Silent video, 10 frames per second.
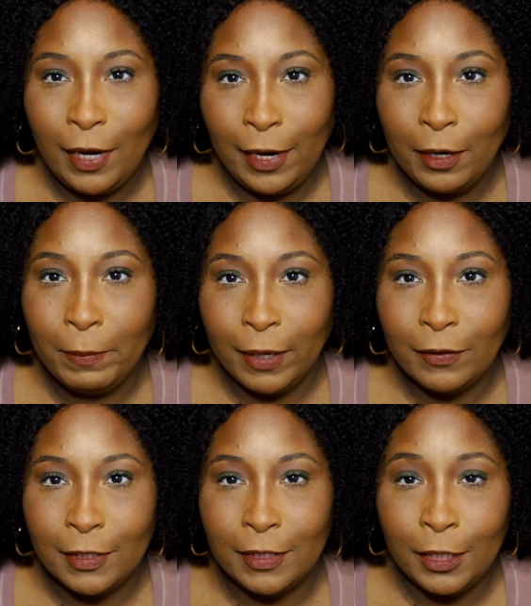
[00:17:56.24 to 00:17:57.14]
like
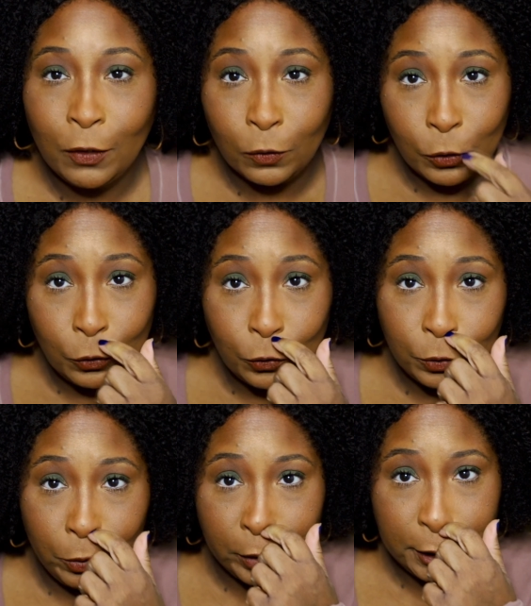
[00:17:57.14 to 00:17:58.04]
about this
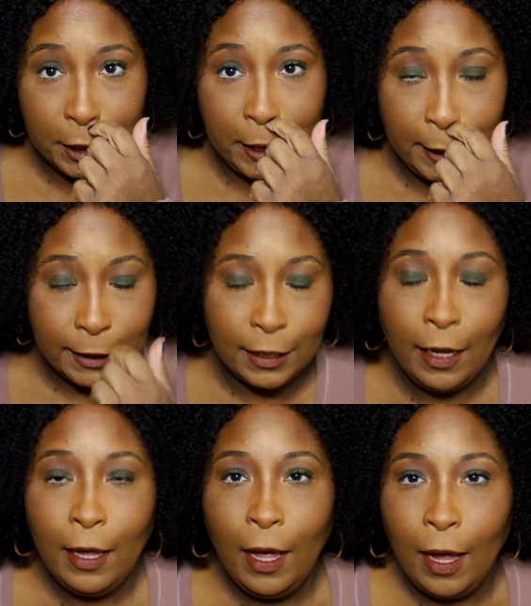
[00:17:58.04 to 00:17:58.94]
EcoTools brush kit,
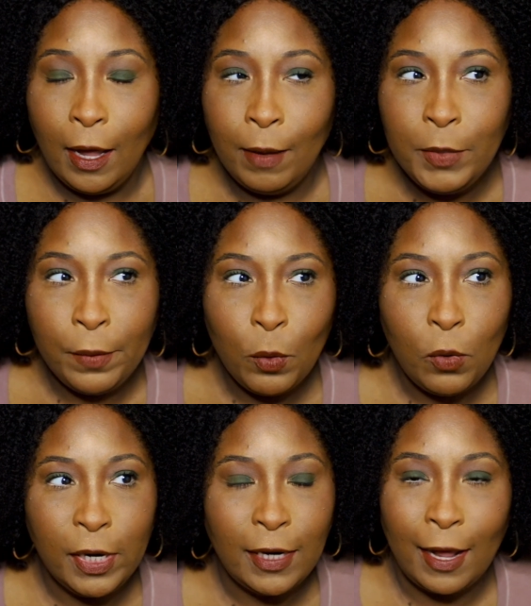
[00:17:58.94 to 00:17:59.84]
number
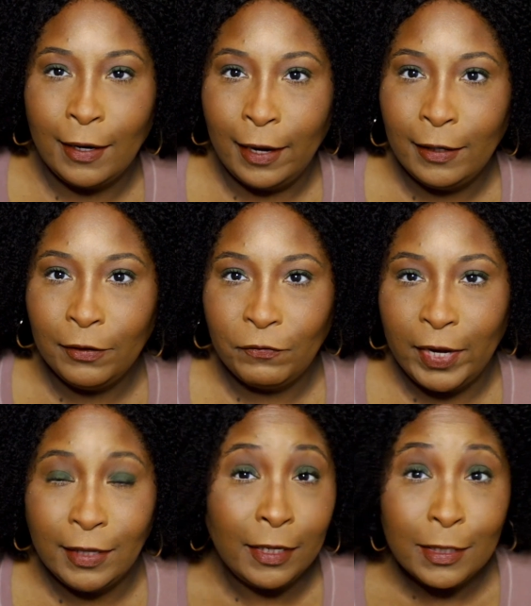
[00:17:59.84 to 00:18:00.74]
one, I like the
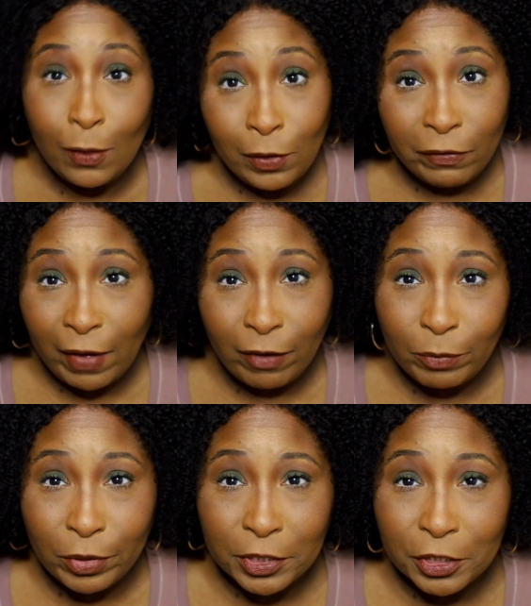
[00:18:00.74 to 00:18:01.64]
fact that it's only 5
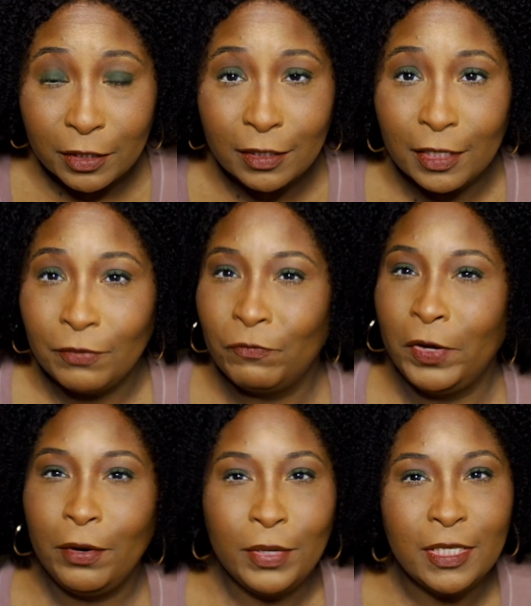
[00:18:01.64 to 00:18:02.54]
brushes.
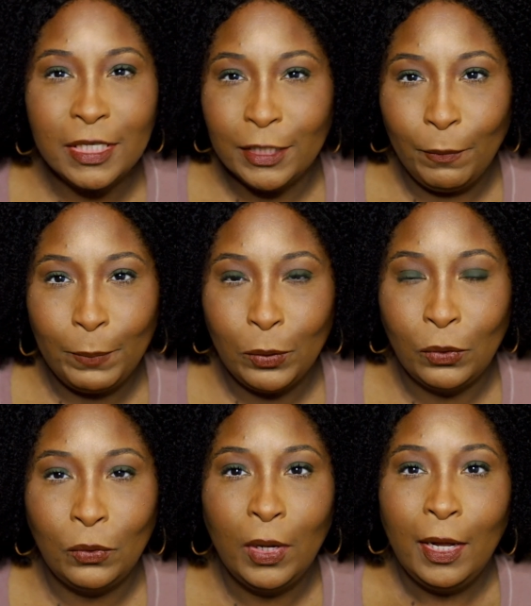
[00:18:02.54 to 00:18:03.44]
Very
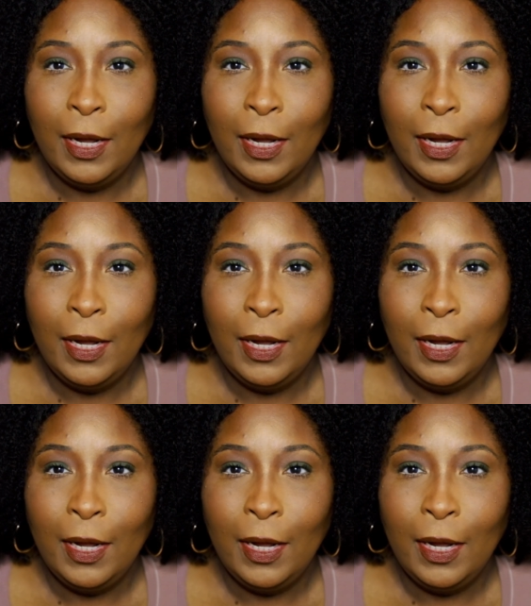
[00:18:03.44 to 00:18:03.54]
simple.